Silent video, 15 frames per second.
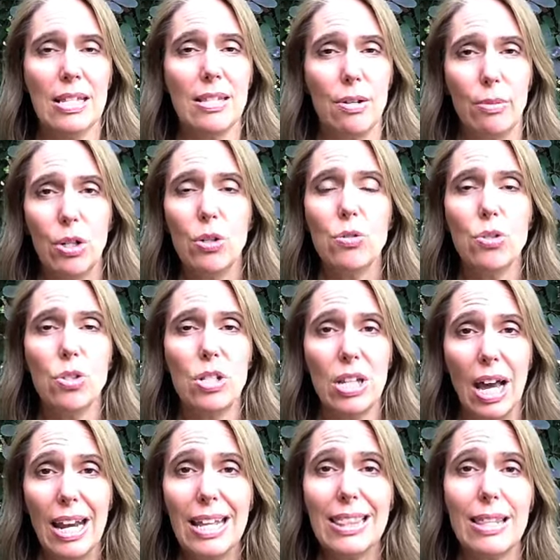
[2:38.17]
someone who's
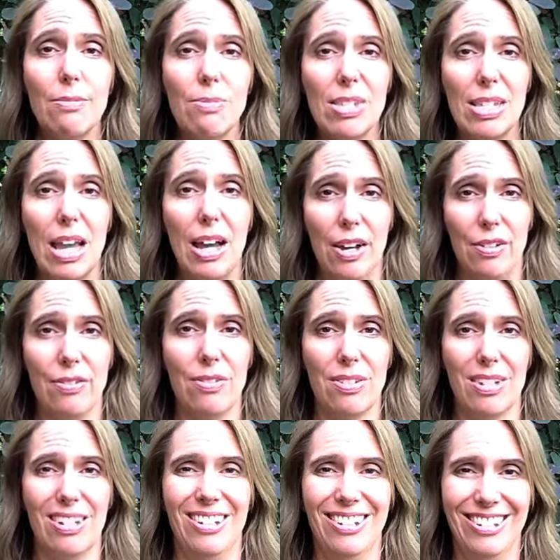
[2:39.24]
done it
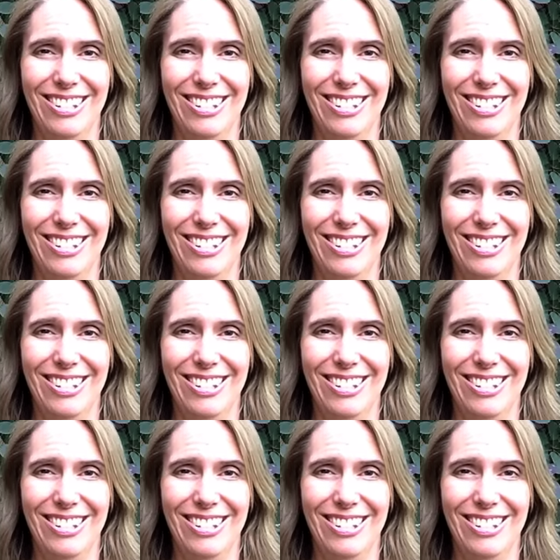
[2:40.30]
themselves,